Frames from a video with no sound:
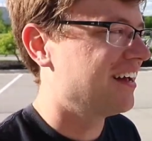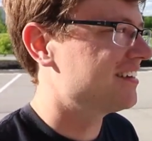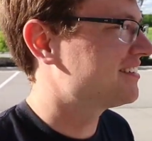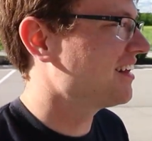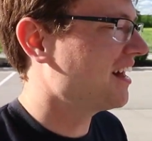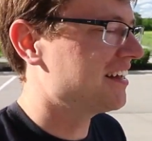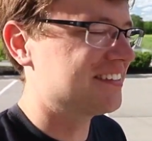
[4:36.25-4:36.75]

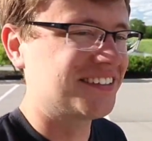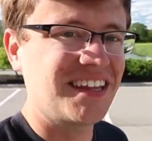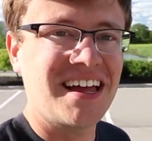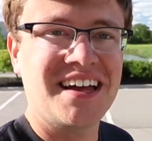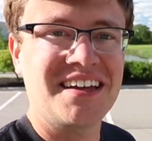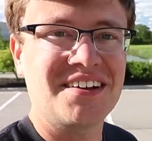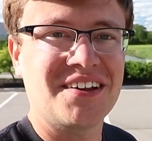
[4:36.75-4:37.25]
It's nice
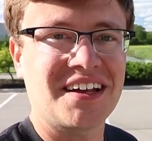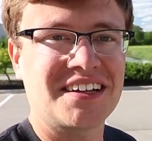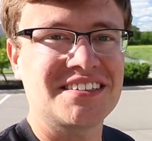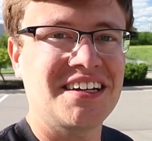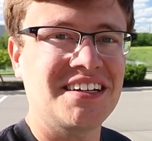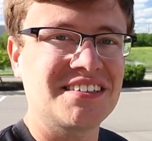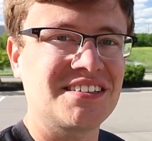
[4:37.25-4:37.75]
that, you know, like I
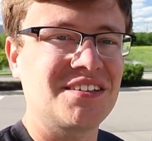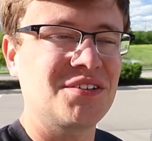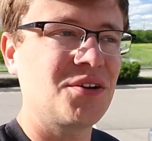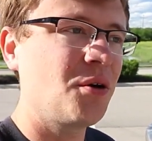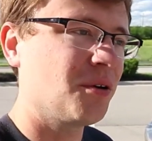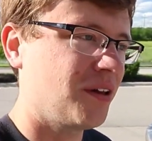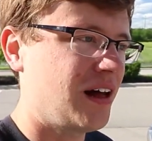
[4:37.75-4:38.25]
said, it's the
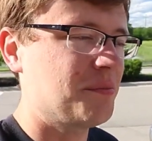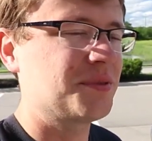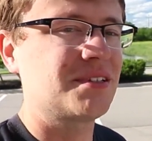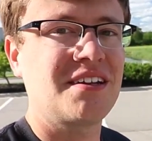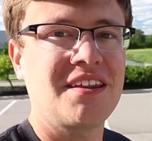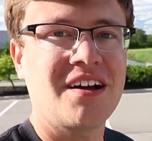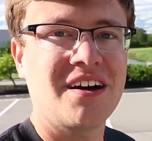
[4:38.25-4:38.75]
total
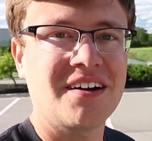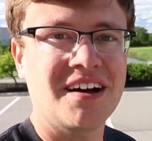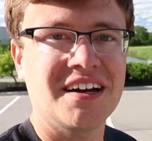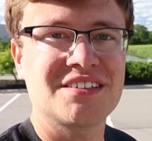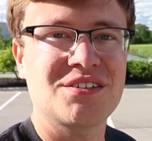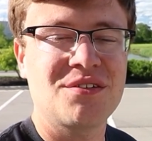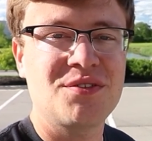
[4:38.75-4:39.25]
opposite of the
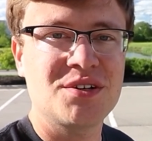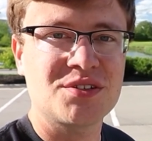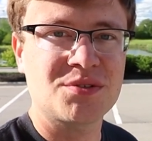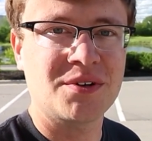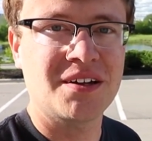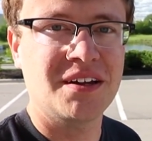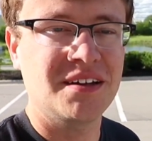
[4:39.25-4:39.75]
RS. So if you
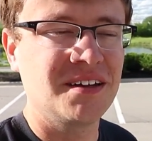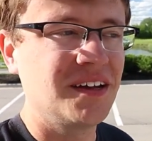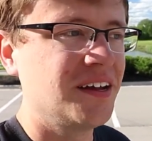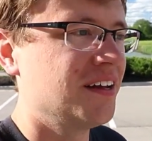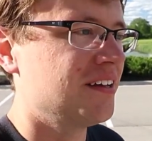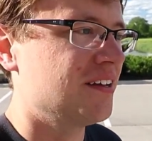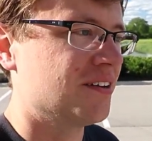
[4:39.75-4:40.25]
just want to,
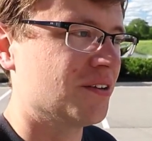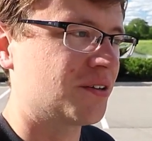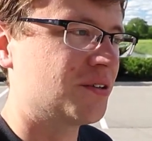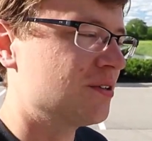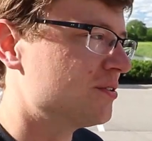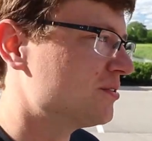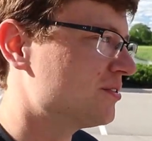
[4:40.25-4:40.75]
you know,
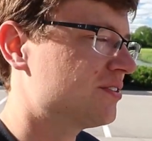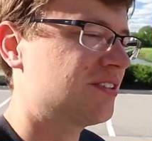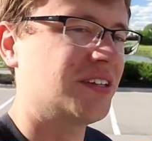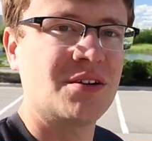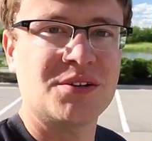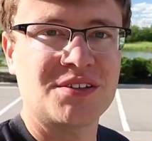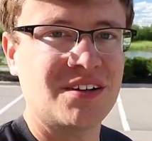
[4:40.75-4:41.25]
cruise,
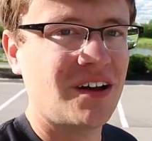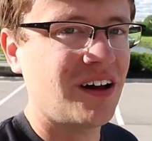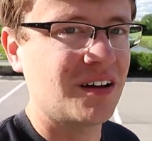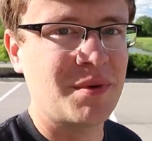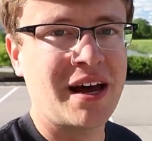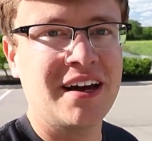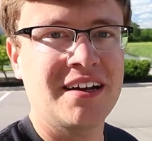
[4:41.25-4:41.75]
you know, it's an
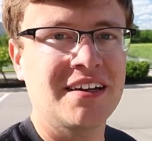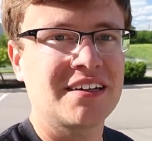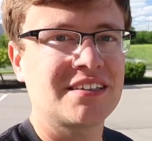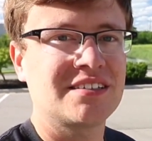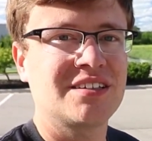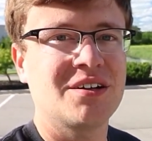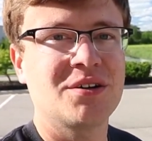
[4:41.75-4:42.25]

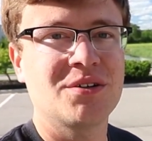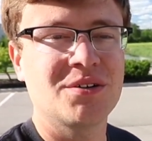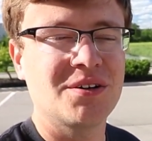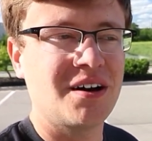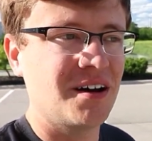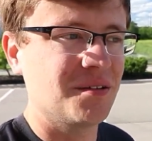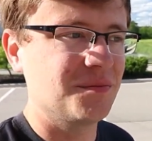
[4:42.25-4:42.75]
automatic.
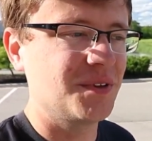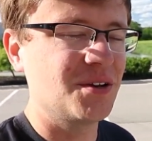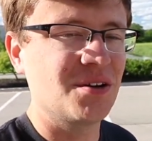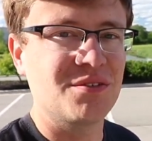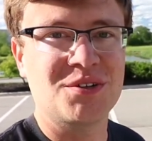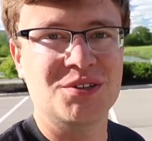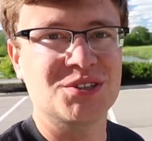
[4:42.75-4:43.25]
So, you
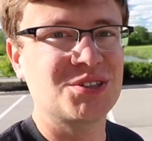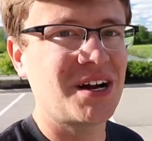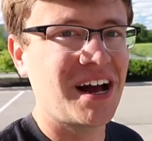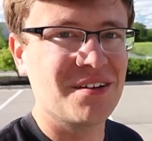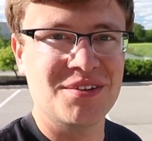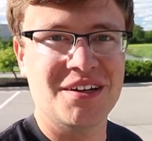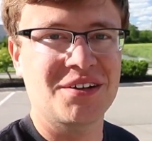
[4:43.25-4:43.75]
know, if you're in
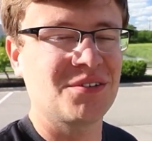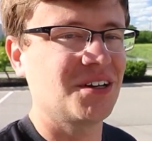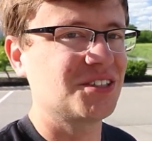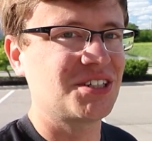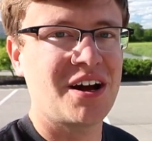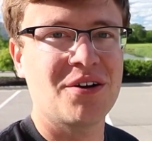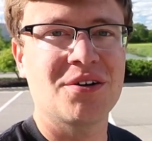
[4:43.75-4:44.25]
traffic,
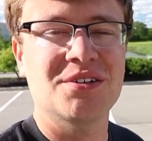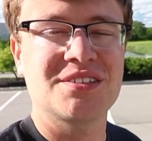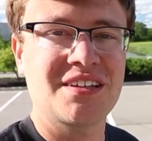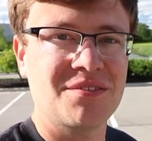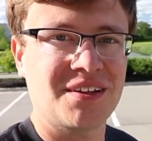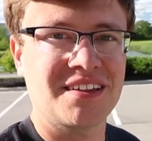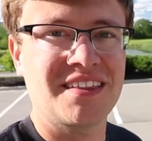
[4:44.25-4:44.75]
rush hour,
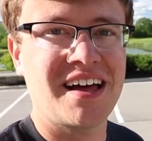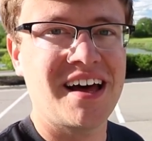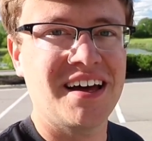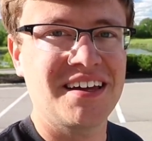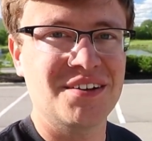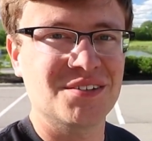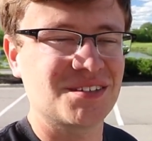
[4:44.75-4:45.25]
stuff like
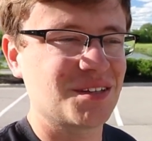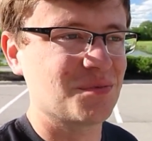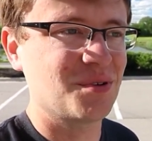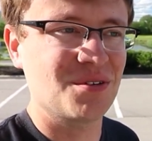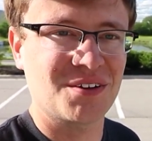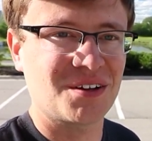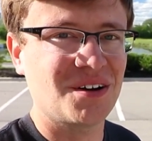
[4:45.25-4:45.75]
that, you know, it's the
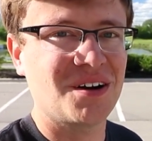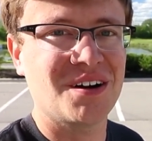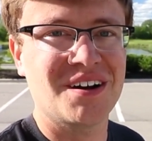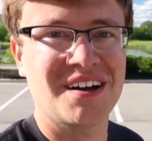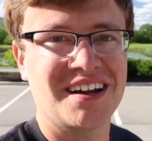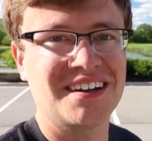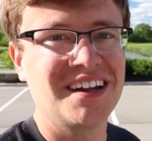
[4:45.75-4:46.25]
perfect
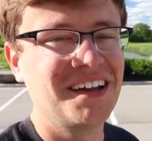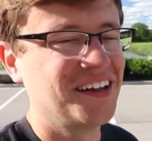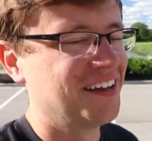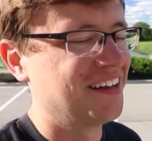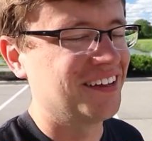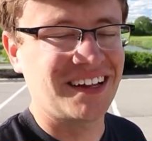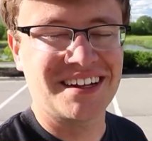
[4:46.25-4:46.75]
car.
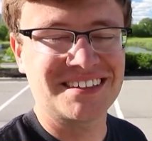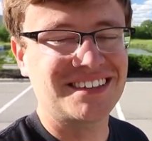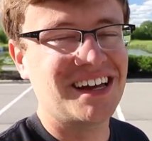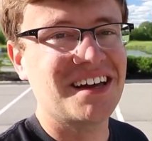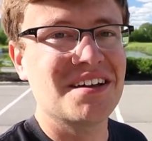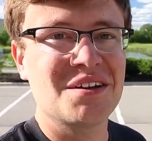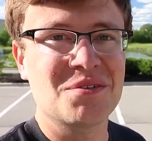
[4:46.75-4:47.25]
And like I
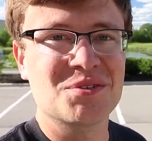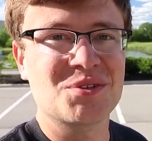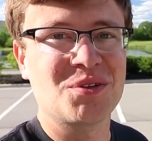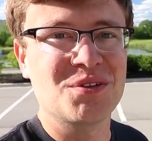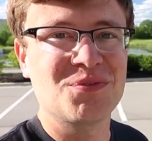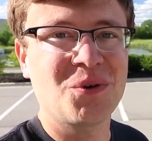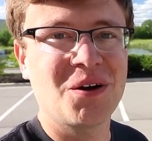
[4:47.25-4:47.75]
said, it was
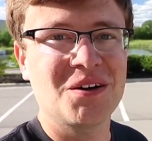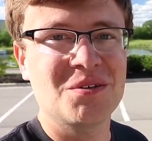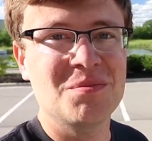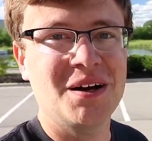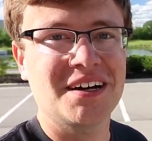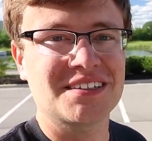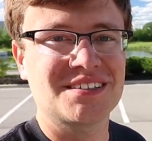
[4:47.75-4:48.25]
only 400
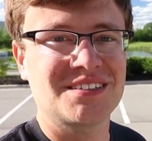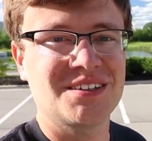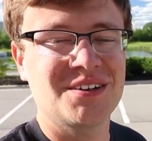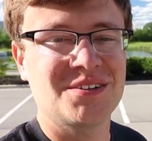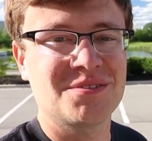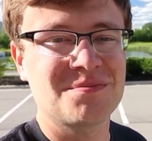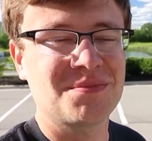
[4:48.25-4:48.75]
bucks.
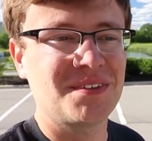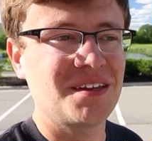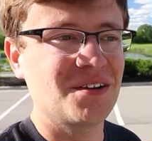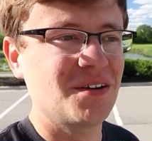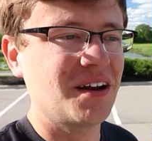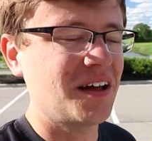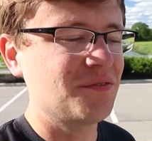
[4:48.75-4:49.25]
So,
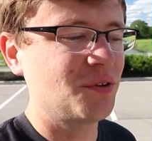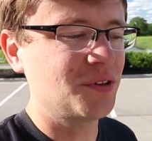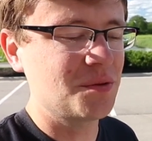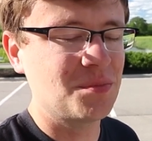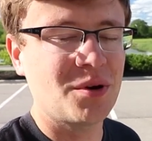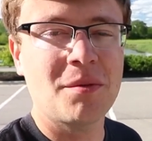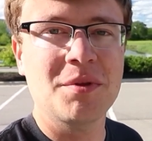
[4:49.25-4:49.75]
you know, and I've
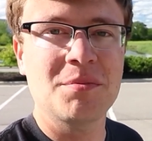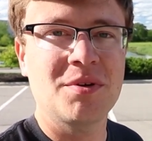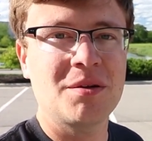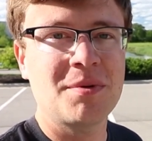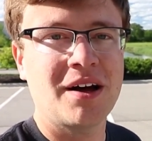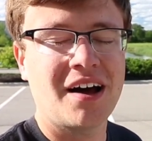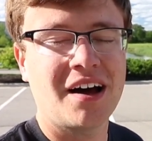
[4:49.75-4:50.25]
only probably
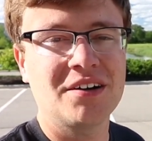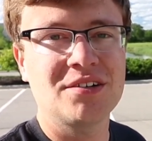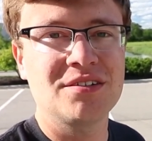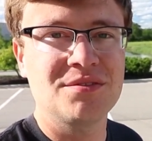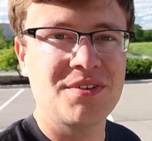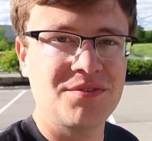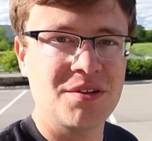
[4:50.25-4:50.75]
put about
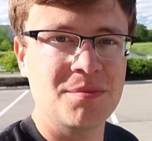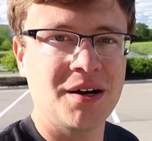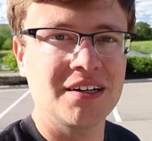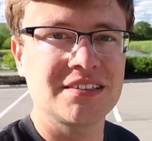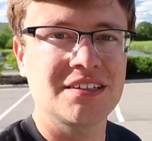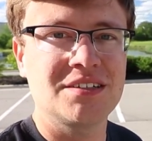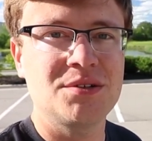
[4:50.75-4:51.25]
150
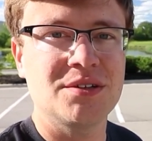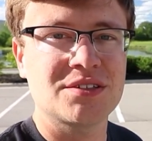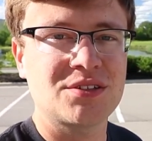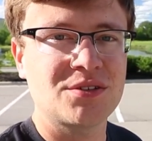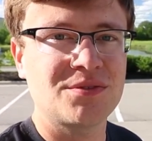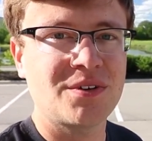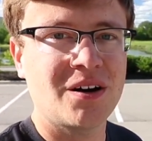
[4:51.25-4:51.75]
bucks into it
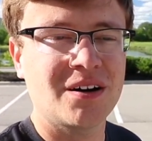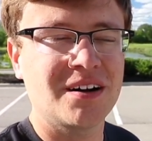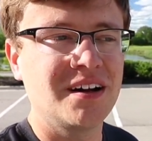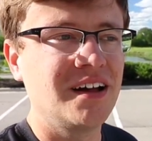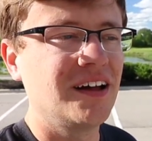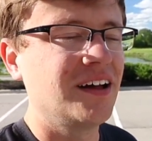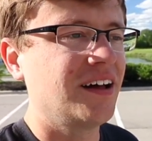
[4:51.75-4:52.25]
so far.
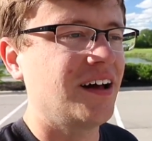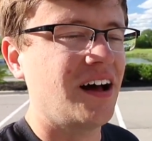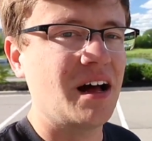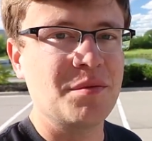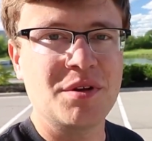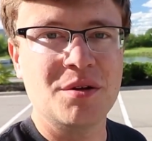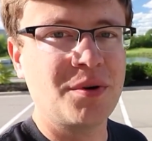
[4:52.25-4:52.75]

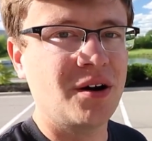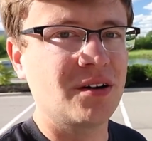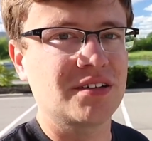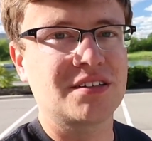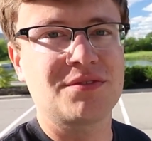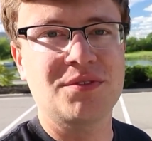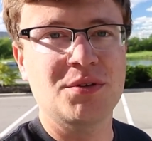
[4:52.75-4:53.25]
You know,
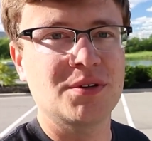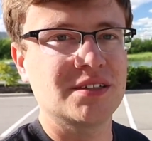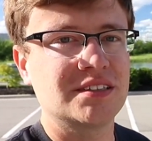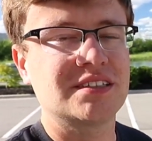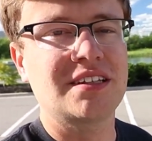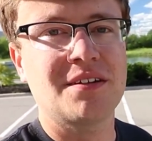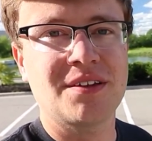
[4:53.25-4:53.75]
parts,
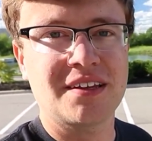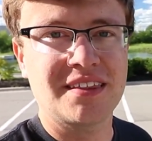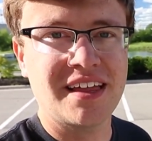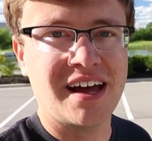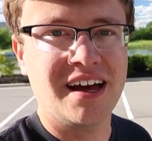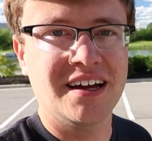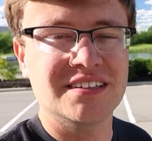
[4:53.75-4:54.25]
fluids, stuff like
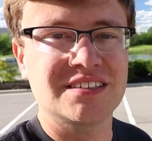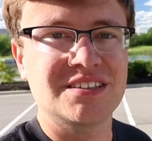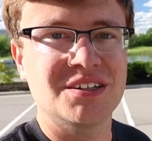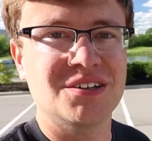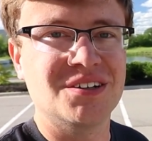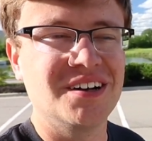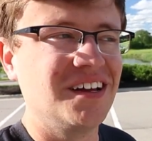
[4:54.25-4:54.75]
that.
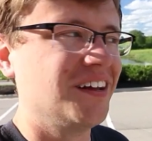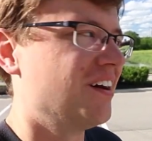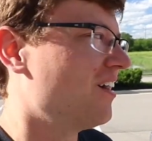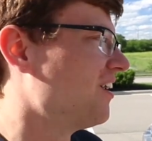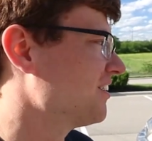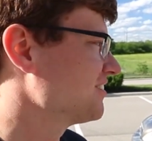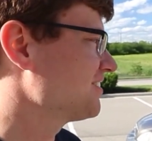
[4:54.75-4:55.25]
So
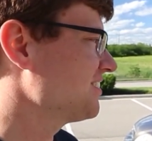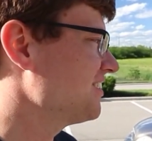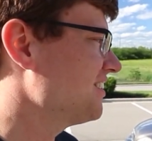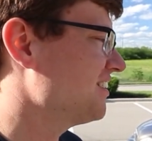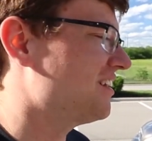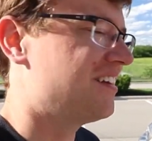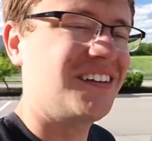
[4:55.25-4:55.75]

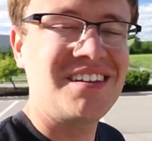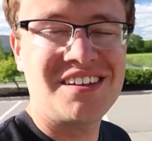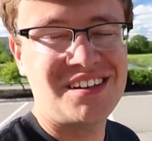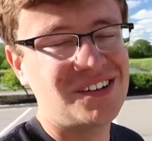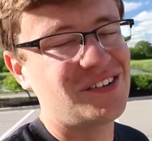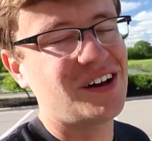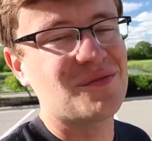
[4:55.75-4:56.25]
honestly,
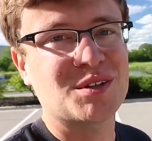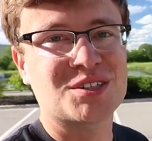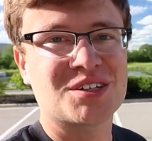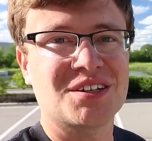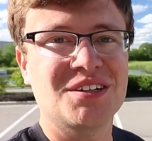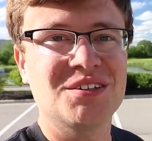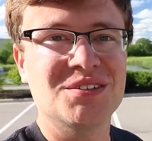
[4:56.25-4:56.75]
you don't have
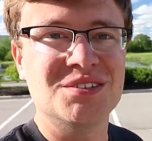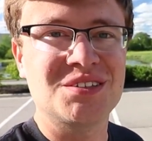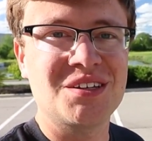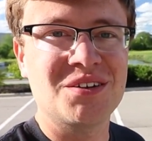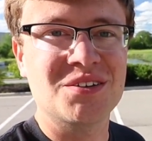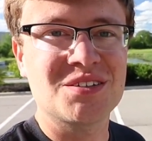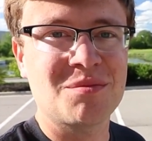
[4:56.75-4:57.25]
much to lose.
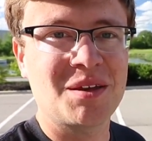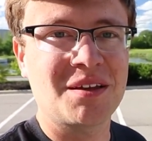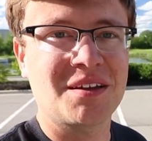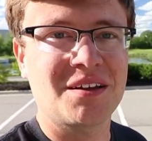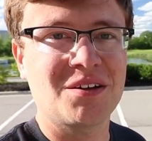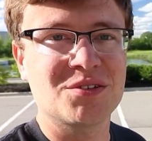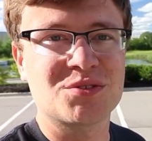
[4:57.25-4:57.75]
You know,
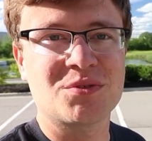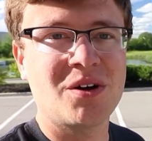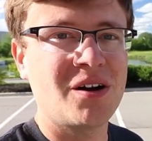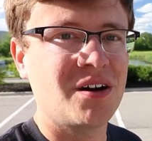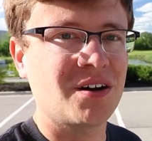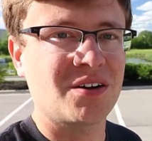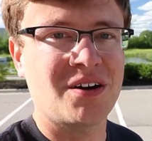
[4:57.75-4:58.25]
something goes
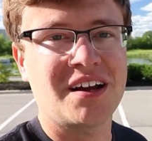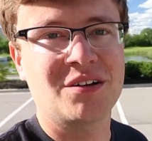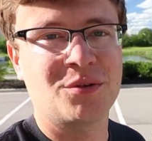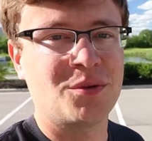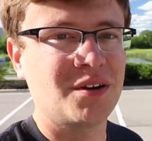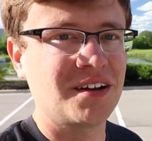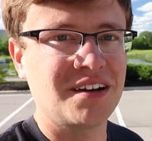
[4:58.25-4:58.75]
wrong or I
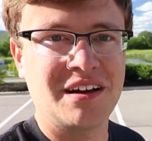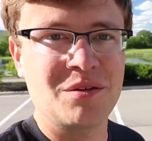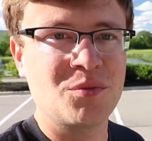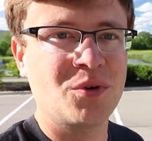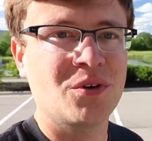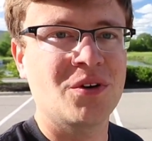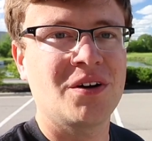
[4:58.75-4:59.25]
don't want it
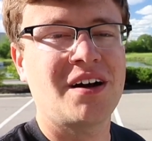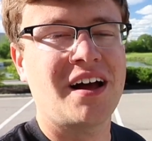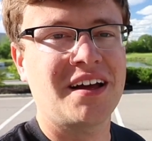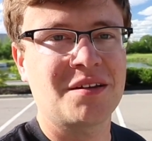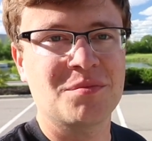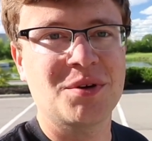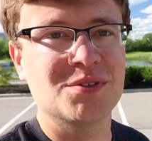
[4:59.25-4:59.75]
anymore,
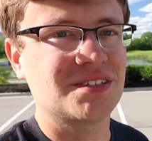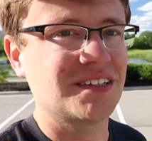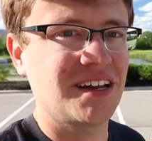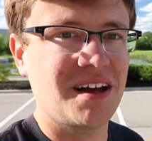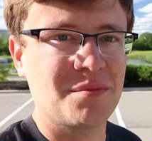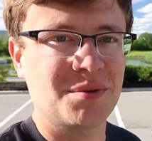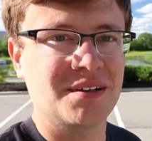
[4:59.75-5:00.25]
I can post
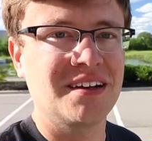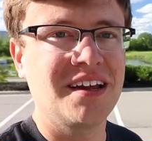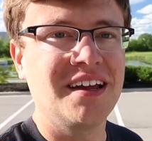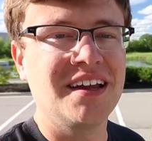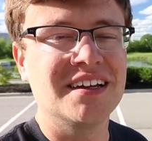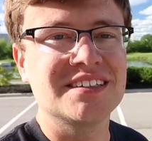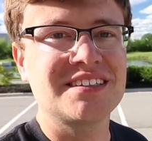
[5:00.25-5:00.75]
it up
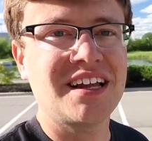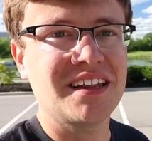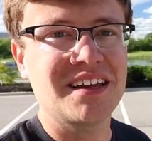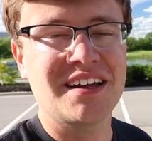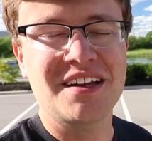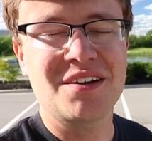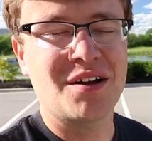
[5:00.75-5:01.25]
and
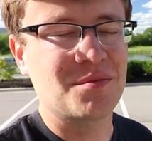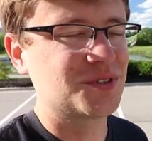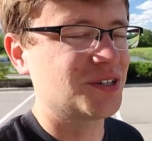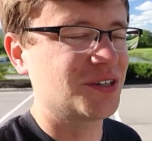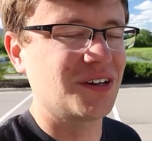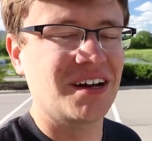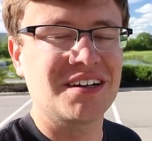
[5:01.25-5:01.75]
sell it, you know, I'm
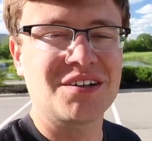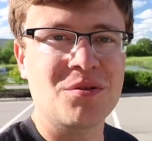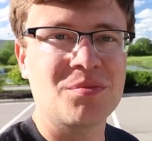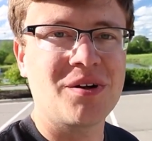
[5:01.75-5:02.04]
sure at no